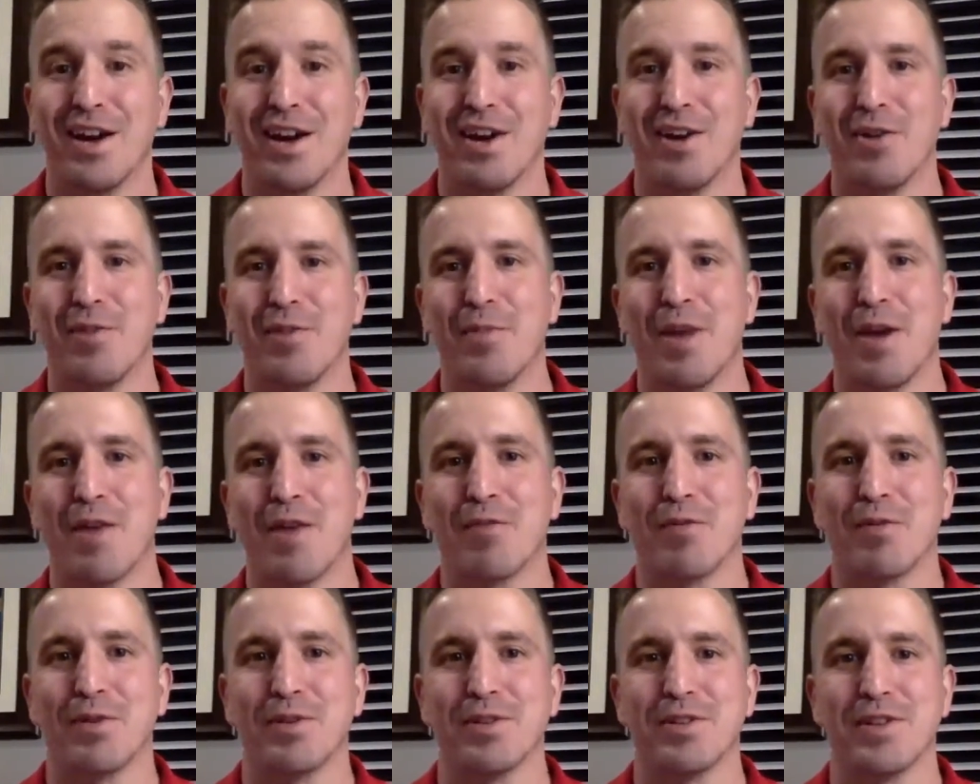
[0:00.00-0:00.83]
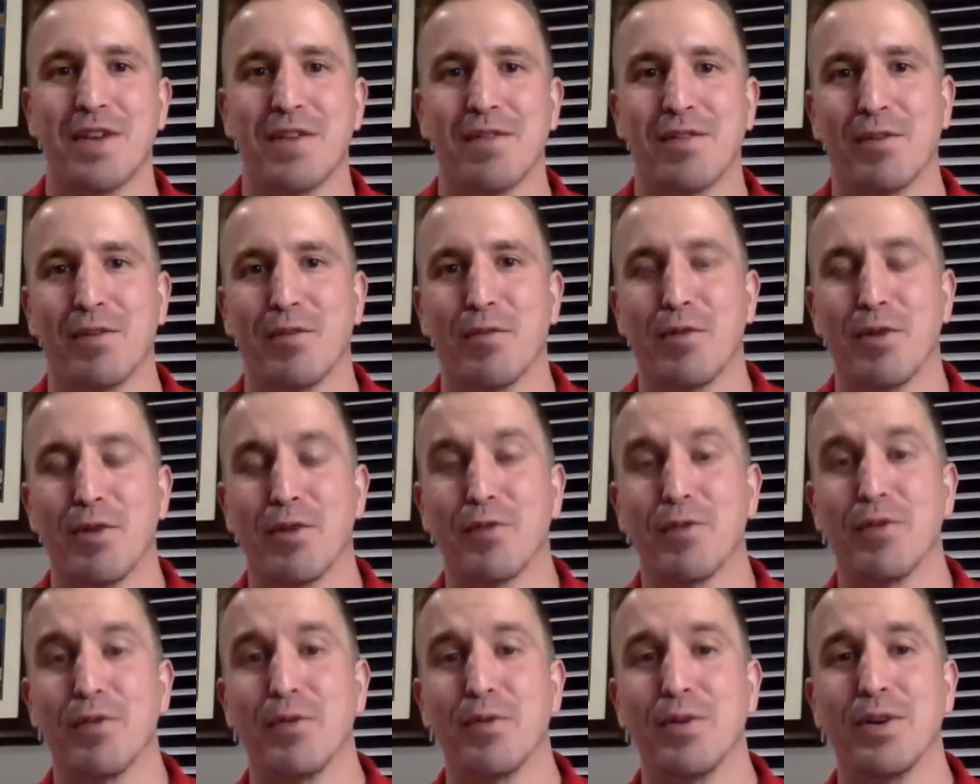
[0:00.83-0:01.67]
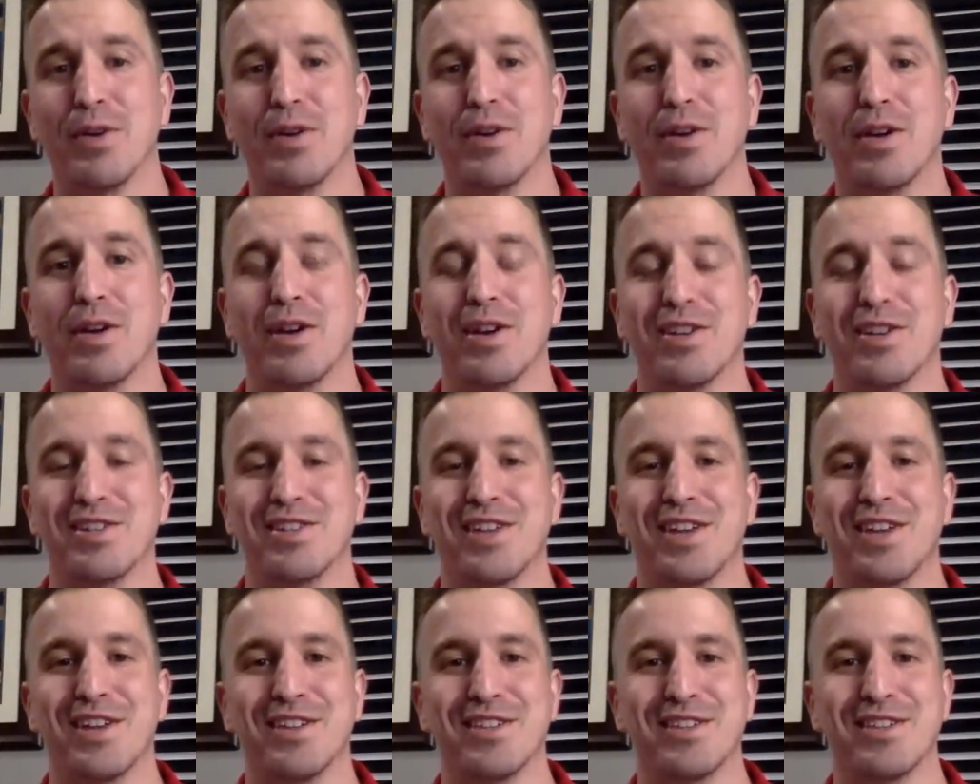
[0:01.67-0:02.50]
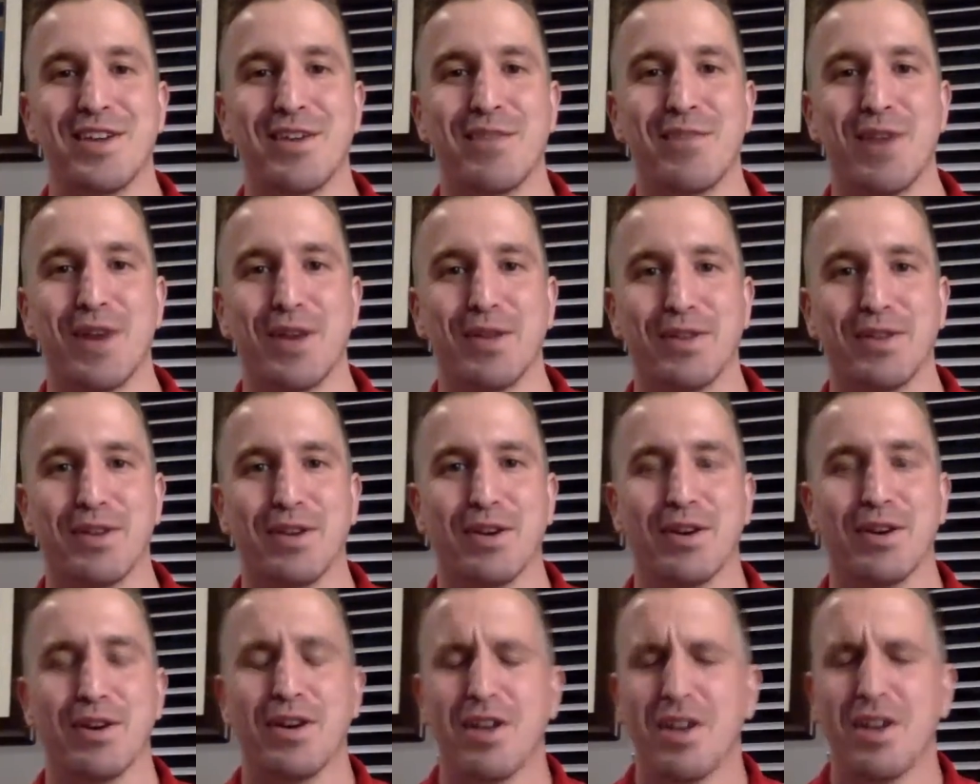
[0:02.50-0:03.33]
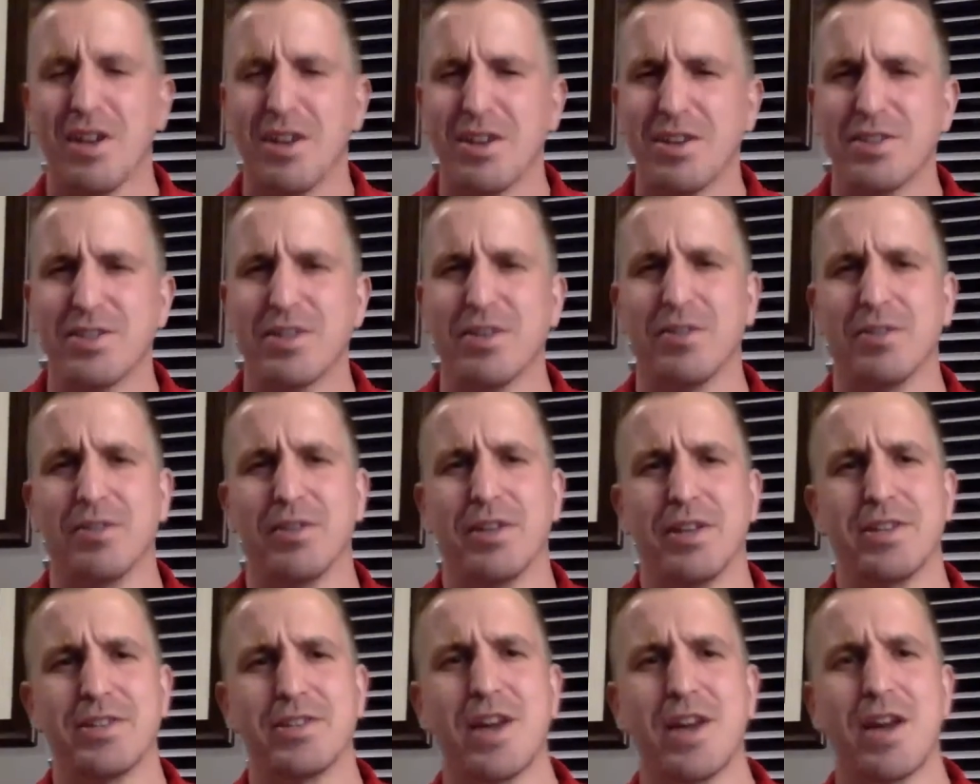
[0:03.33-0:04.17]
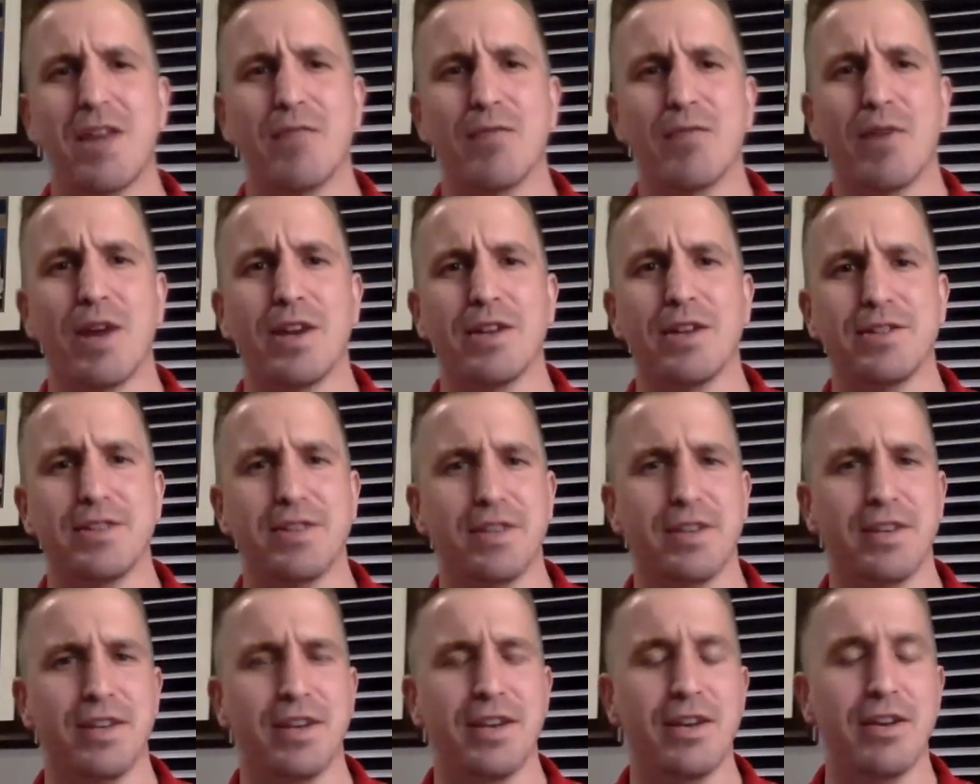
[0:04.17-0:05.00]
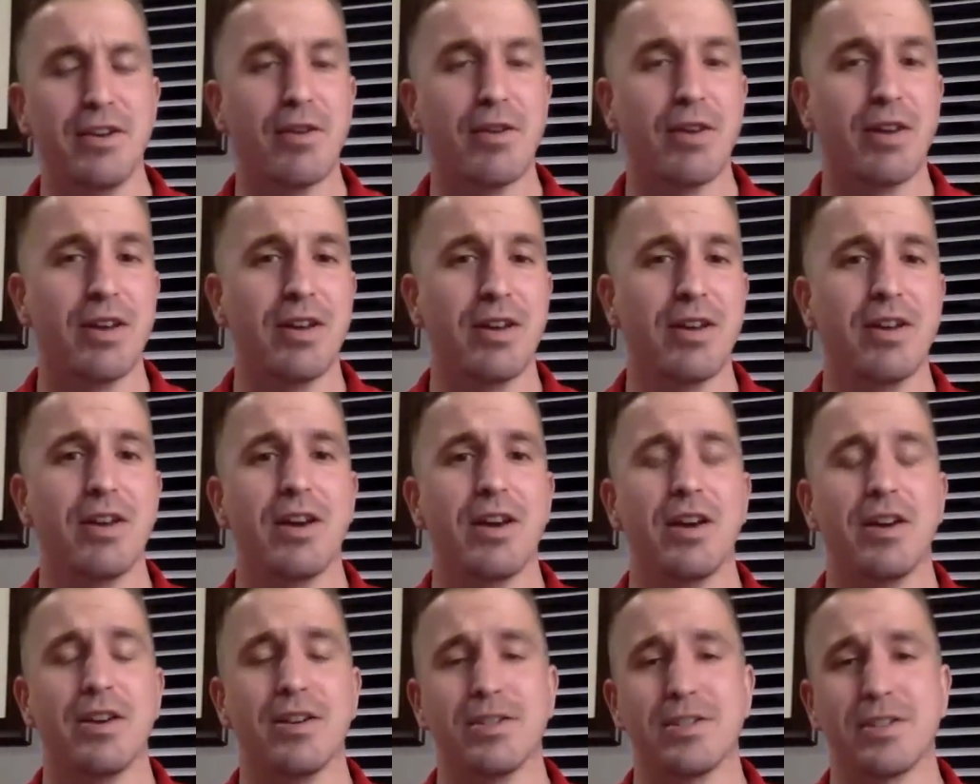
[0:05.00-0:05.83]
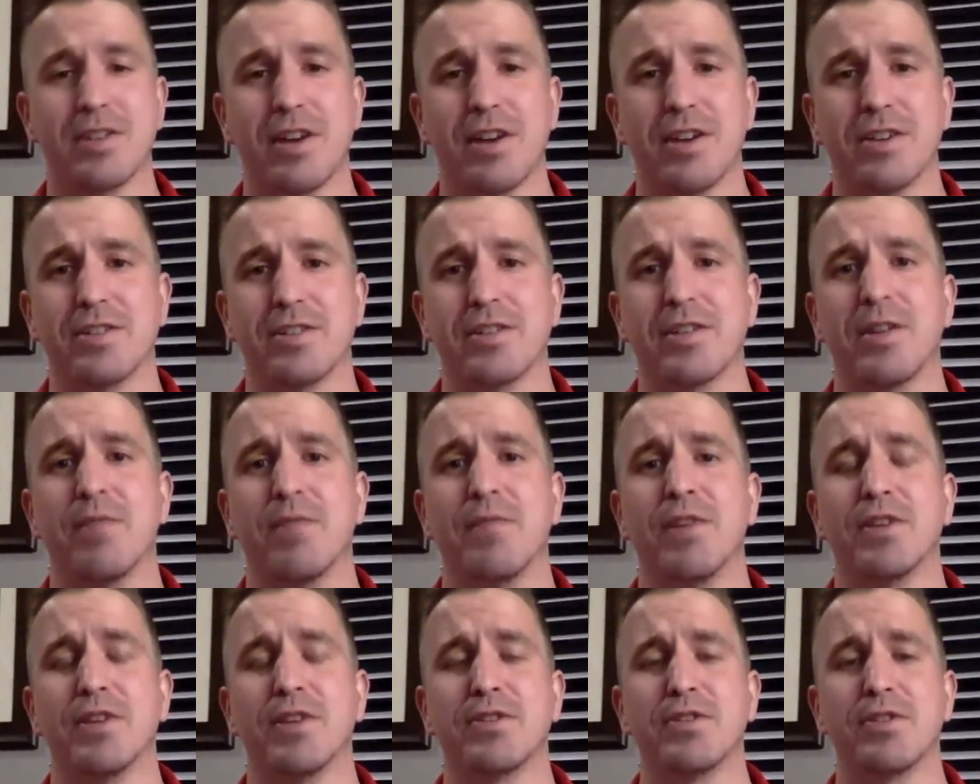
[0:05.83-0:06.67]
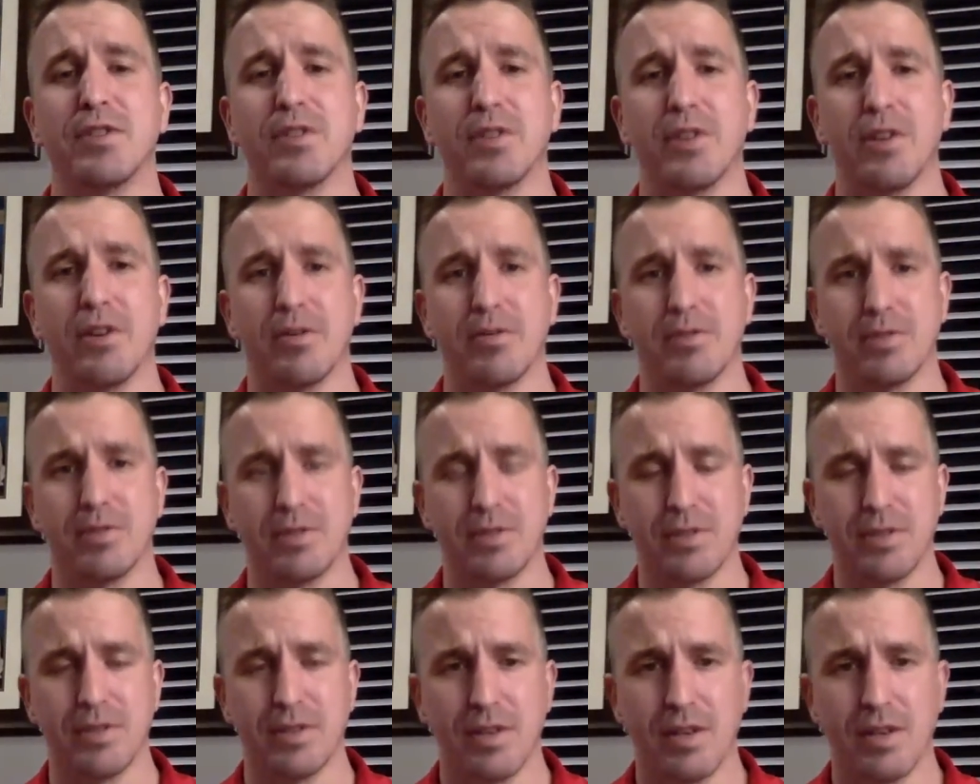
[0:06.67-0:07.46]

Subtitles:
I hope everyone is having a wonderful week and is staying safe out there. So let's dive right into the nitty gritty and discuss conventional loans.